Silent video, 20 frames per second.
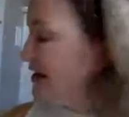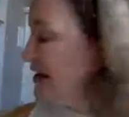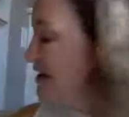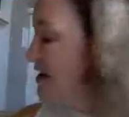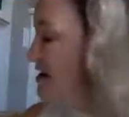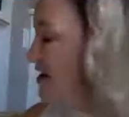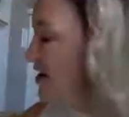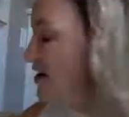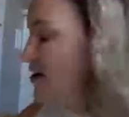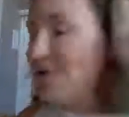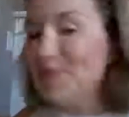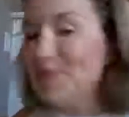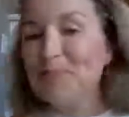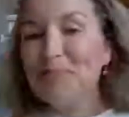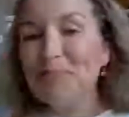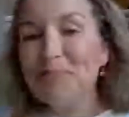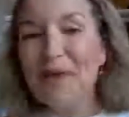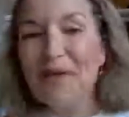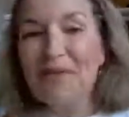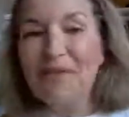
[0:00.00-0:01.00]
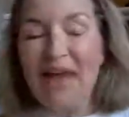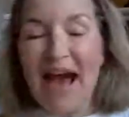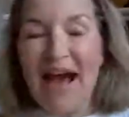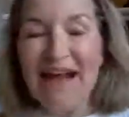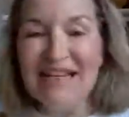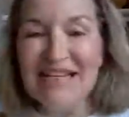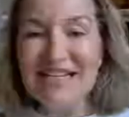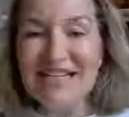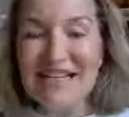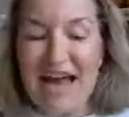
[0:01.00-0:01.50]
So that
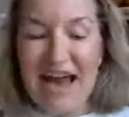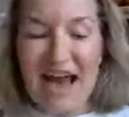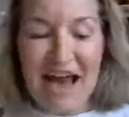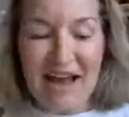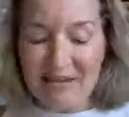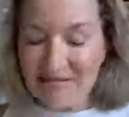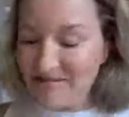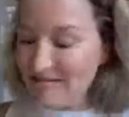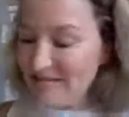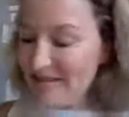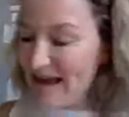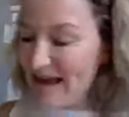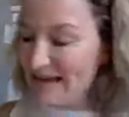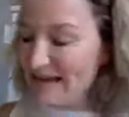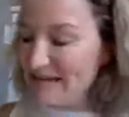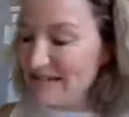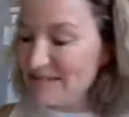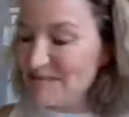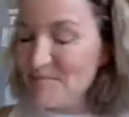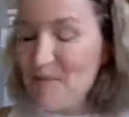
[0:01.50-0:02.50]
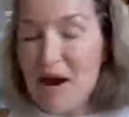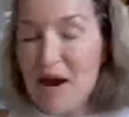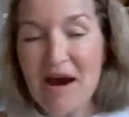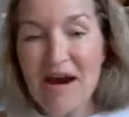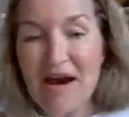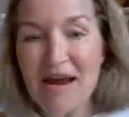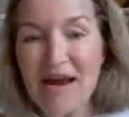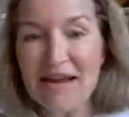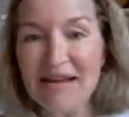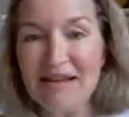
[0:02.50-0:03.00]
is that. That is
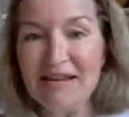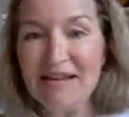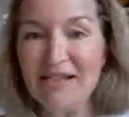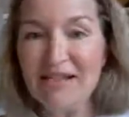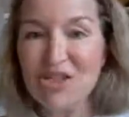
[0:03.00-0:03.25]
my